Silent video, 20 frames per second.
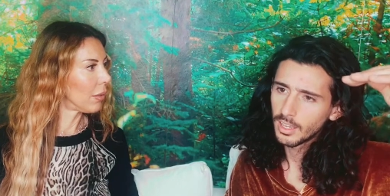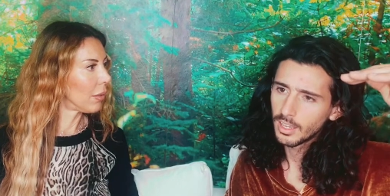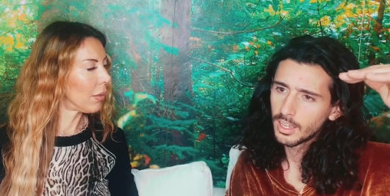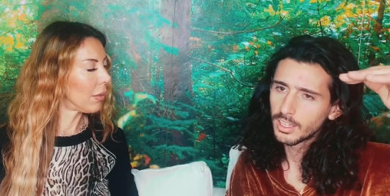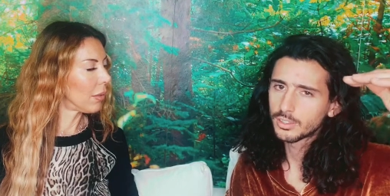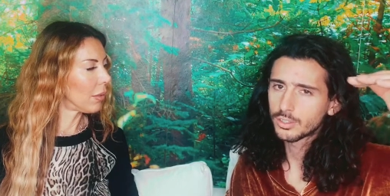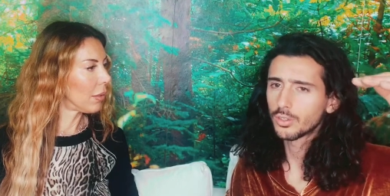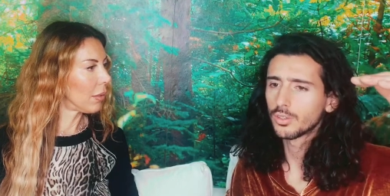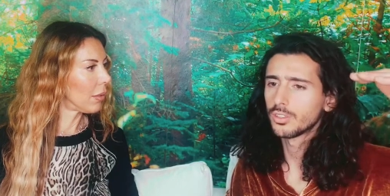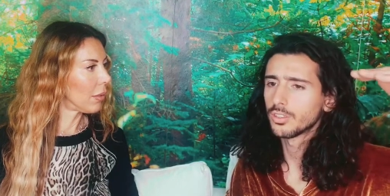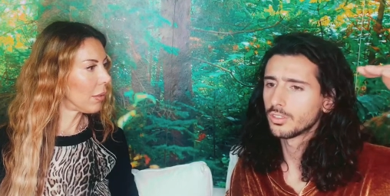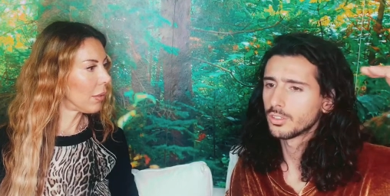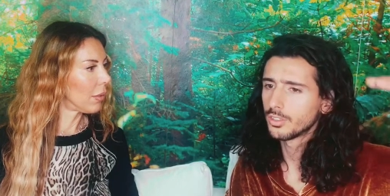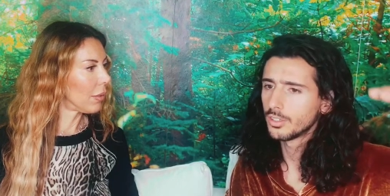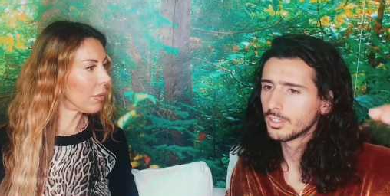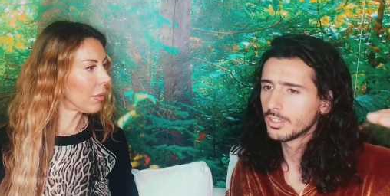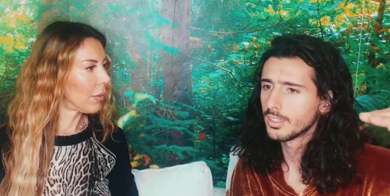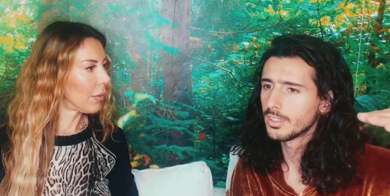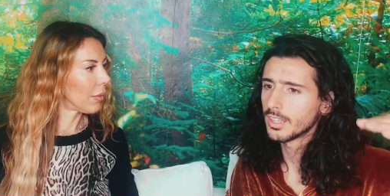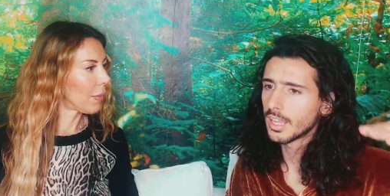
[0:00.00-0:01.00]
Speaker 1: It's called the
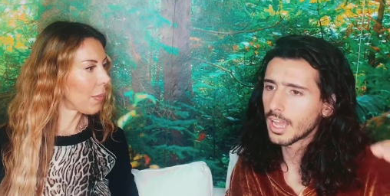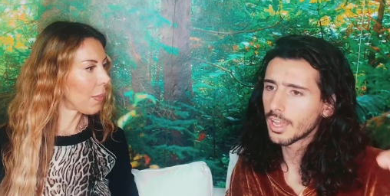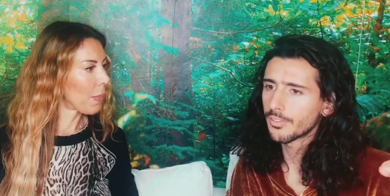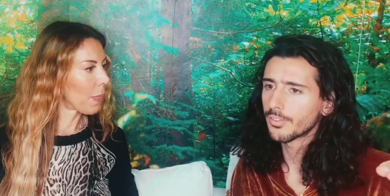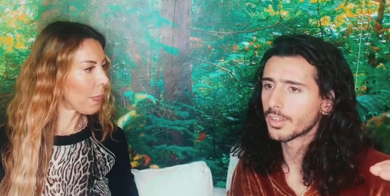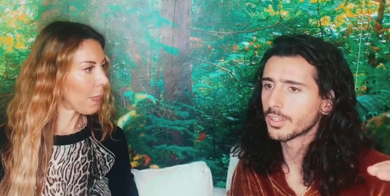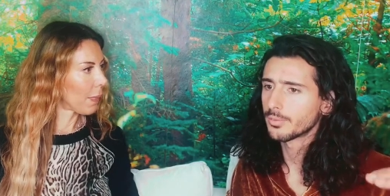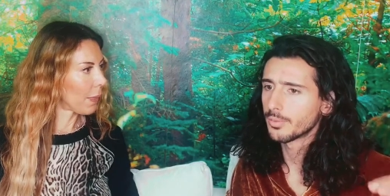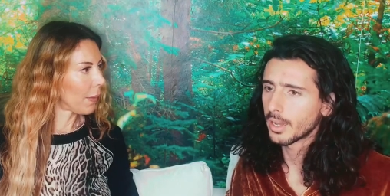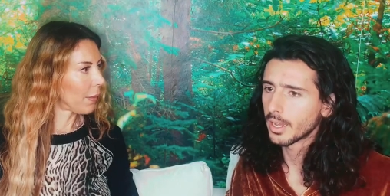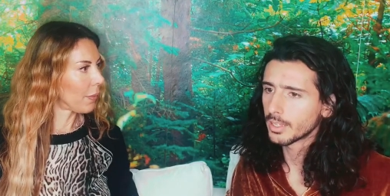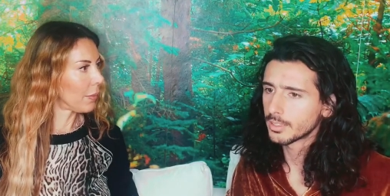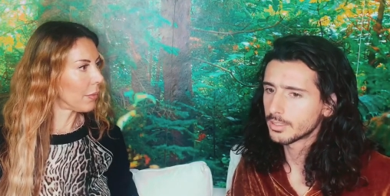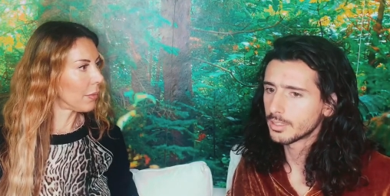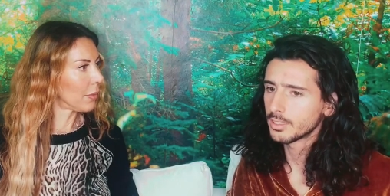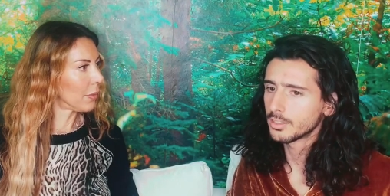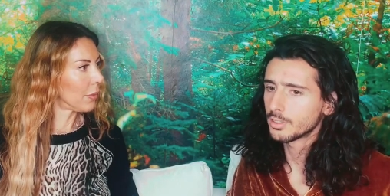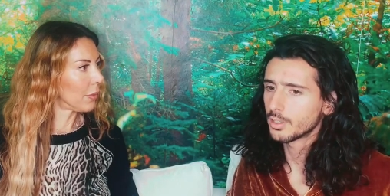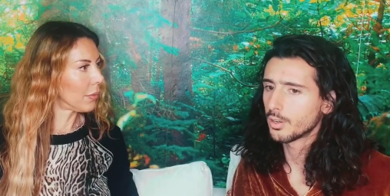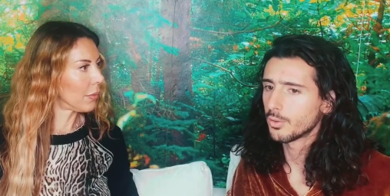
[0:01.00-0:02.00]
thirteen life
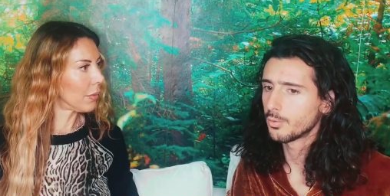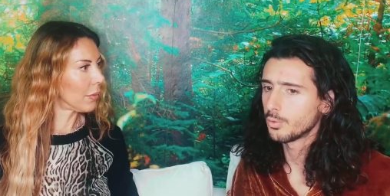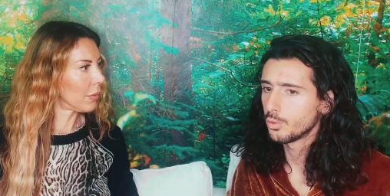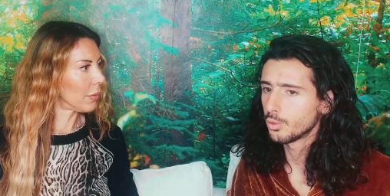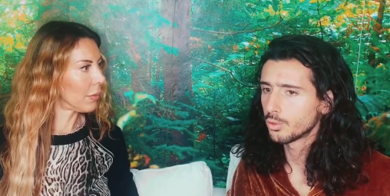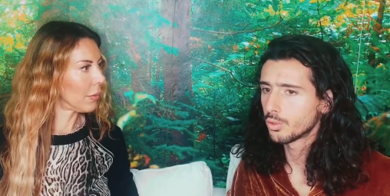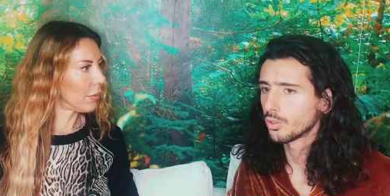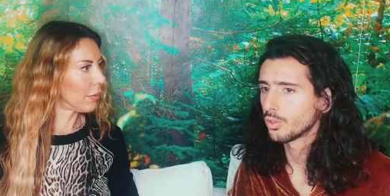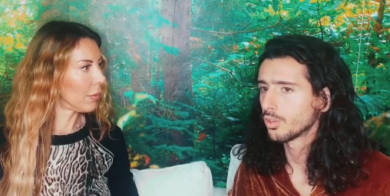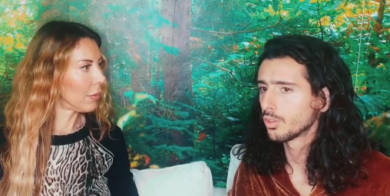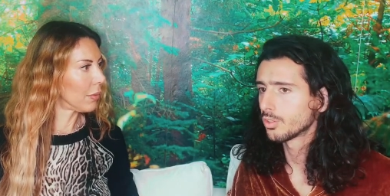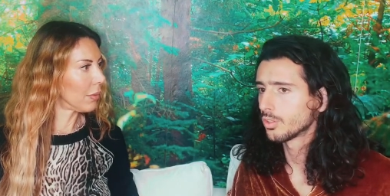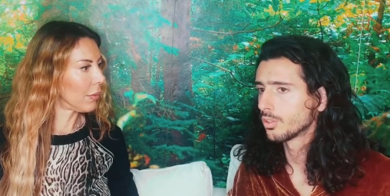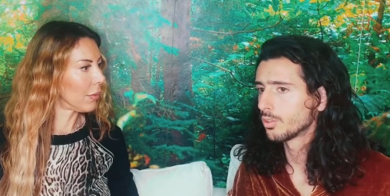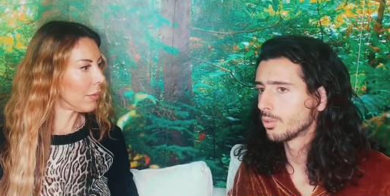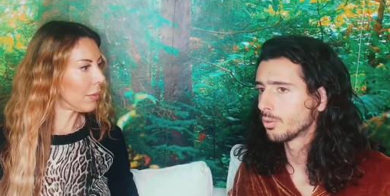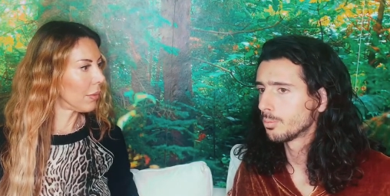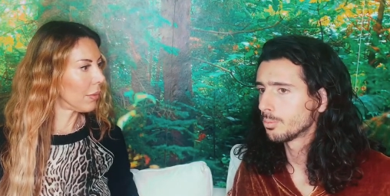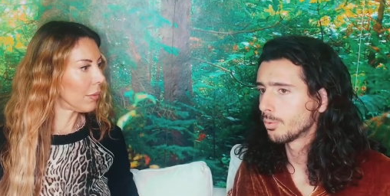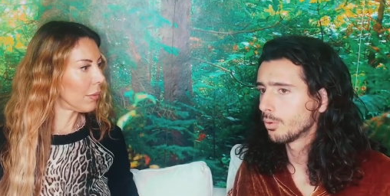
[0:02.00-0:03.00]
advices of Yuthok Yonten
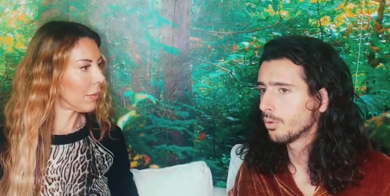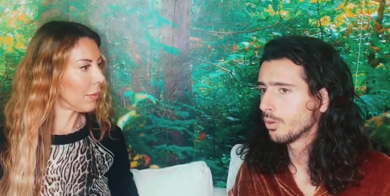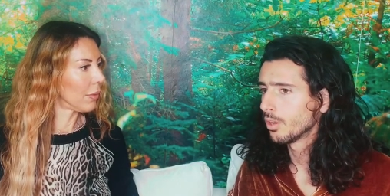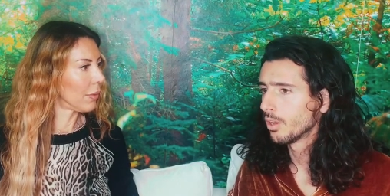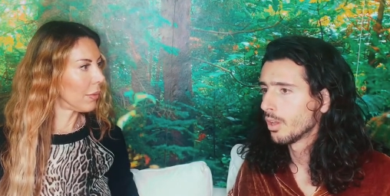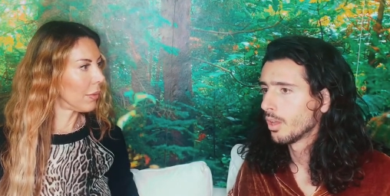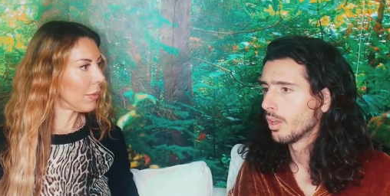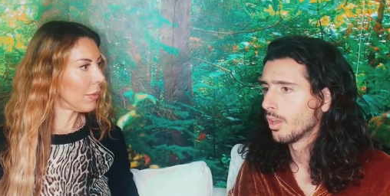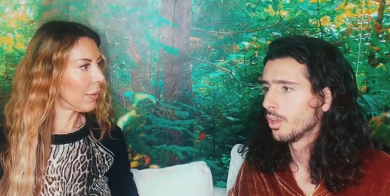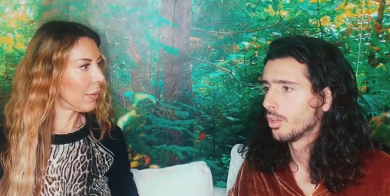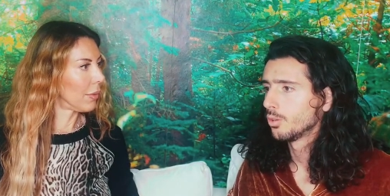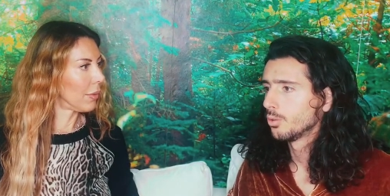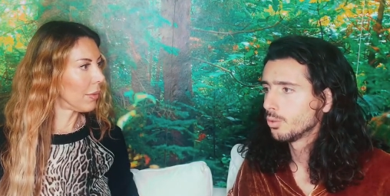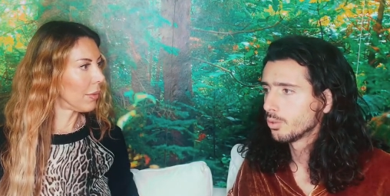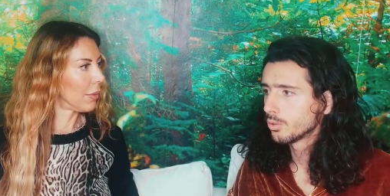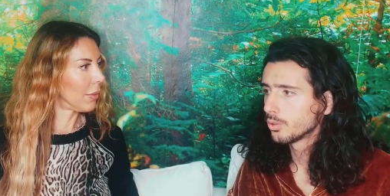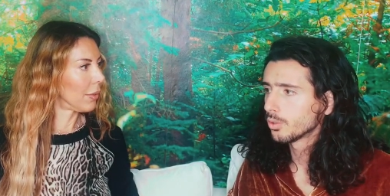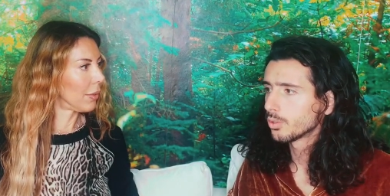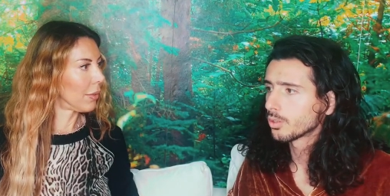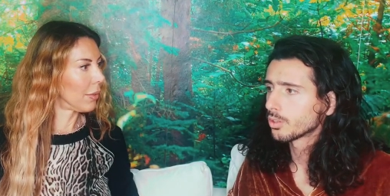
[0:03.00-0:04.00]
Gonpo.
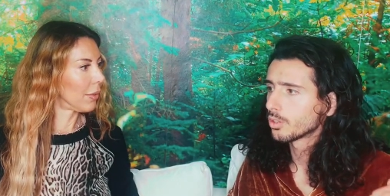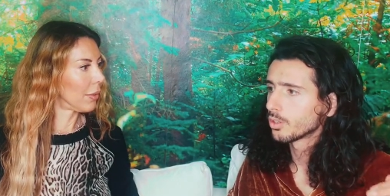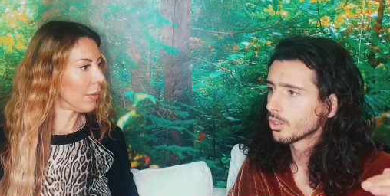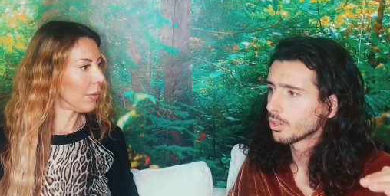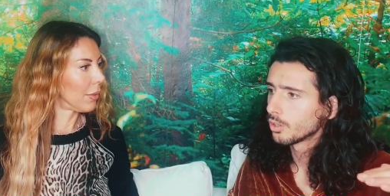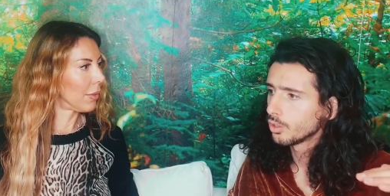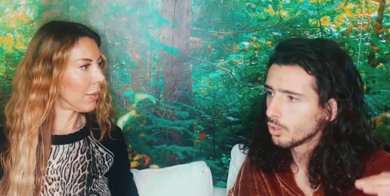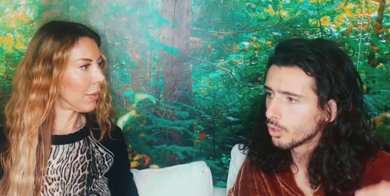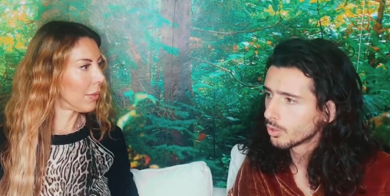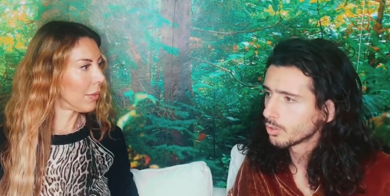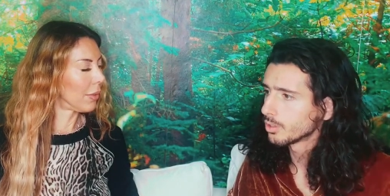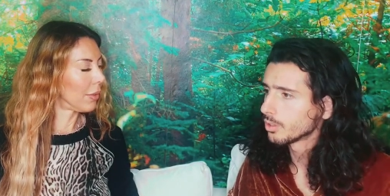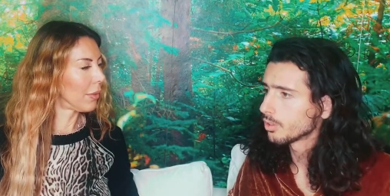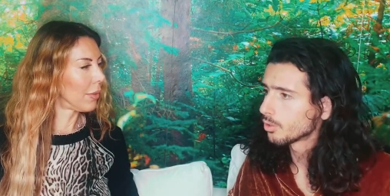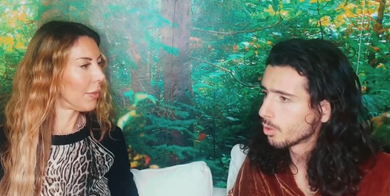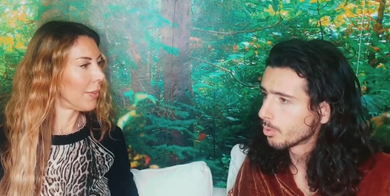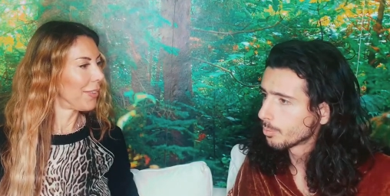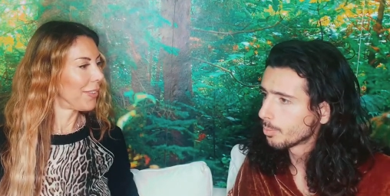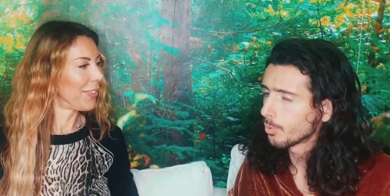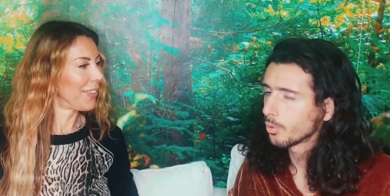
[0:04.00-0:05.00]
Yuthok Yonten
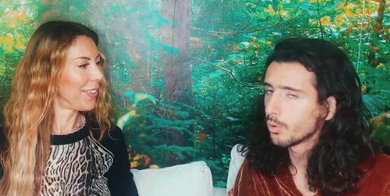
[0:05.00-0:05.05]
Gonpo